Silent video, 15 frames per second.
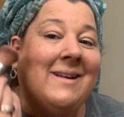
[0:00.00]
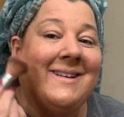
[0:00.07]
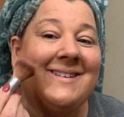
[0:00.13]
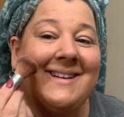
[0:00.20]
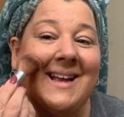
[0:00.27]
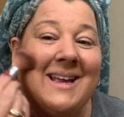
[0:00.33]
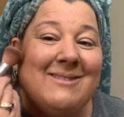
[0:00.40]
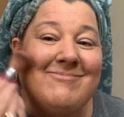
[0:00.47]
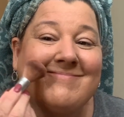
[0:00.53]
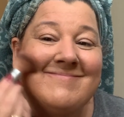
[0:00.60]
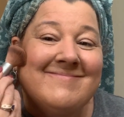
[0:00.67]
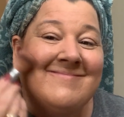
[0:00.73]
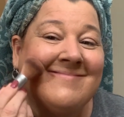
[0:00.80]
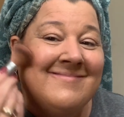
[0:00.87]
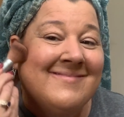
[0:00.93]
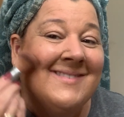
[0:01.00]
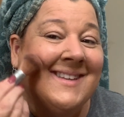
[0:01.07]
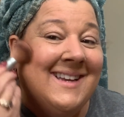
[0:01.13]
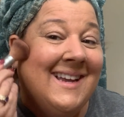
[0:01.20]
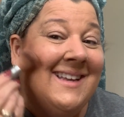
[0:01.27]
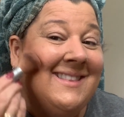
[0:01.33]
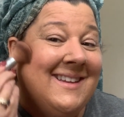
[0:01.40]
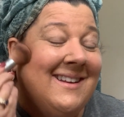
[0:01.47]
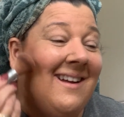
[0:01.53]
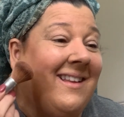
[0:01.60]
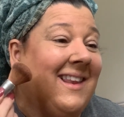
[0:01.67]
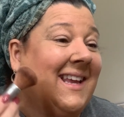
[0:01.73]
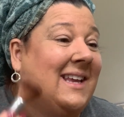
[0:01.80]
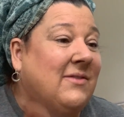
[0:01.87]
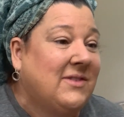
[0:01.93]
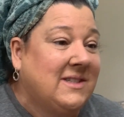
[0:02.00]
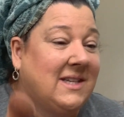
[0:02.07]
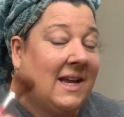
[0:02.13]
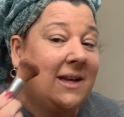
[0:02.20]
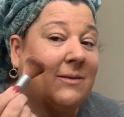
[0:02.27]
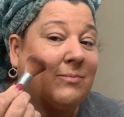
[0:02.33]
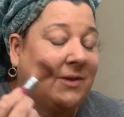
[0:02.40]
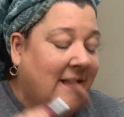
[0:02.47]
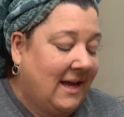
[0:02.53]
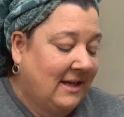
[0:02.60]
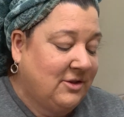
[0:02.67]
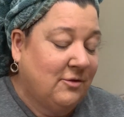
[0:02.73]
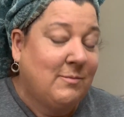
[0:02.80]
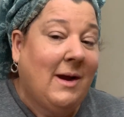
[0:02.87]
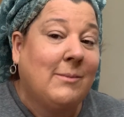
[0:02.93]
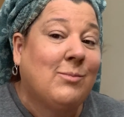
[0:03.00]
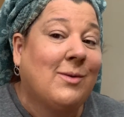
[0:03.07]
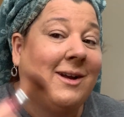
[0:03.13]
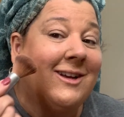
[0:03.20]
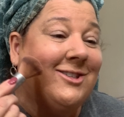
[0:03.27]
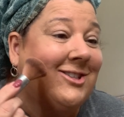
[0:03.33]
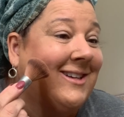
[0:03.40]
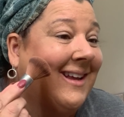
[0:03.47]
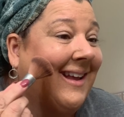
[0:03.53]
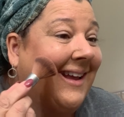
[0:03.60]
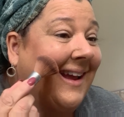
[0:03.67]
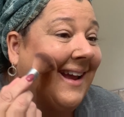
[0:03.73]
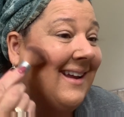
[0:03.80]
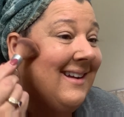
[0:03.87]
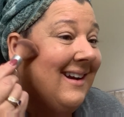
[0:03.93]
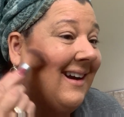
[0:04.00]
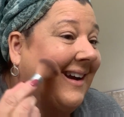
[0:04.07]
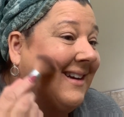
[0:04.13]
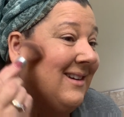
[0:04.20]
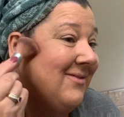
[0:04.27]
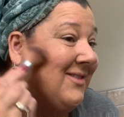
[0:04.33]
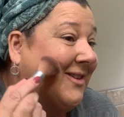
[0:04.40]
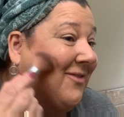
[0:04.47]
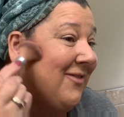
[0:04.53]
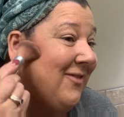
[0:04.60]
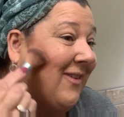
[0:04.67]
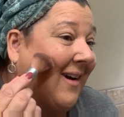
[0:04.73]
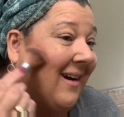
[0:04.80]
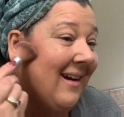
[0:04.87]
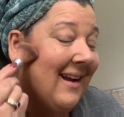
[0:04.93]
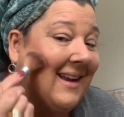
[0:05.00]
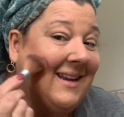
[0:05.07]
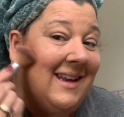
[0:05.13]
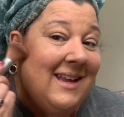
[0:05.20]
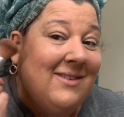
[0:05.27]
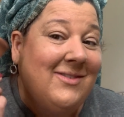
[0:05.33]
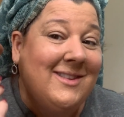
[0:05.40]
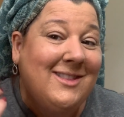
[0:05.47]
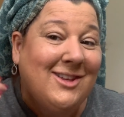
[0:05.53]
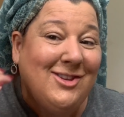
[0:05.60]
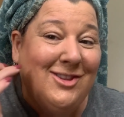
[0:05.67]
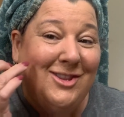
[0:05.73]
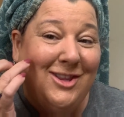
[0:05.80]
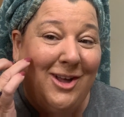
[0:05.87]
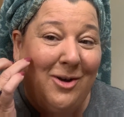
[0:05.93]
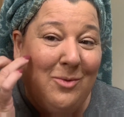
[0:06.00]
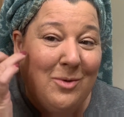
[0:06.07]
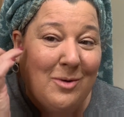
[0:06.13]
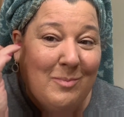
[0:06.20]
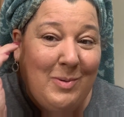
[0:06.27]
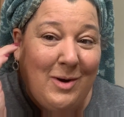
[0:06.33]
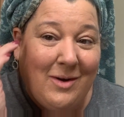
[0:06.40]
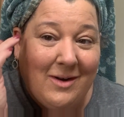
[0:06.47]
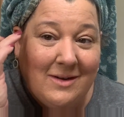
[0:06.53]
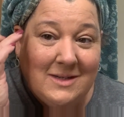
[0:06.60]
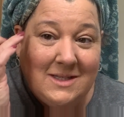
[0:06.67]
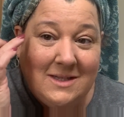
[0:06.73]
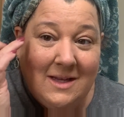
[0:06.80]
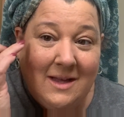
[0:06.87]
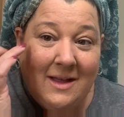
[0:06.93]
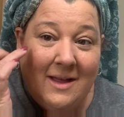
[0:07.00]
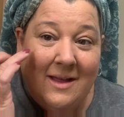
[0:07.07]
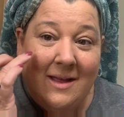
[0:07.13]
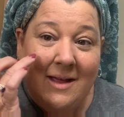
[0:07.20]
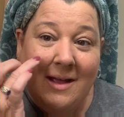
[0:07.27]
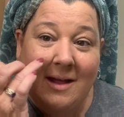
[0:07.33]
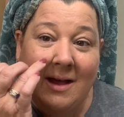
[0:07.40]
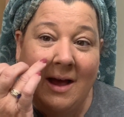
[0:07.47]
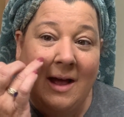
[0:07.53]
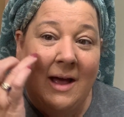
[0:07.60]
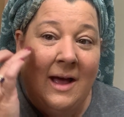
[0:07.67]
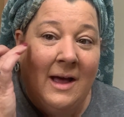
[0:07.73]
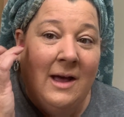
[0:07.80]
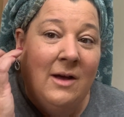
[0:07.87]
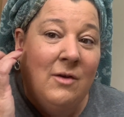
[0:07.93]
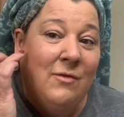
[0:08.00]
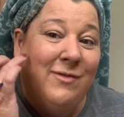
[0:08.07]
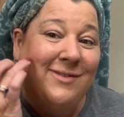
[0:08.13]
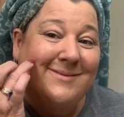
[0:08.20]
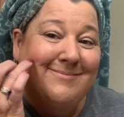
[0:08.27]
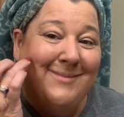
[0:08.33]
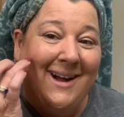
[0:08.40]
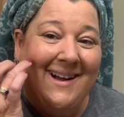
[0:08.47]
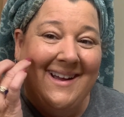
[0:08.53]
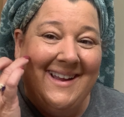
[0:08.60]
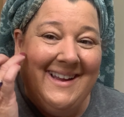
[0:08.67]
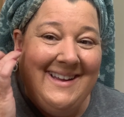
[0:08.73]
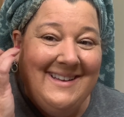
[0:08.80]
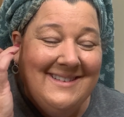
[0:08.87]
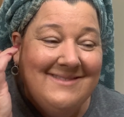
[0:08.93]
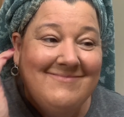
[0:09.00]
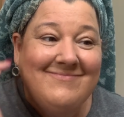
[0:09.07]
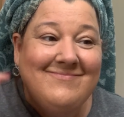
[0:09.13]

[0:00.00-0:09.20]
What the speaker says: Okay, and then I'll even take the edge of my brush and kind of define even the lower part of my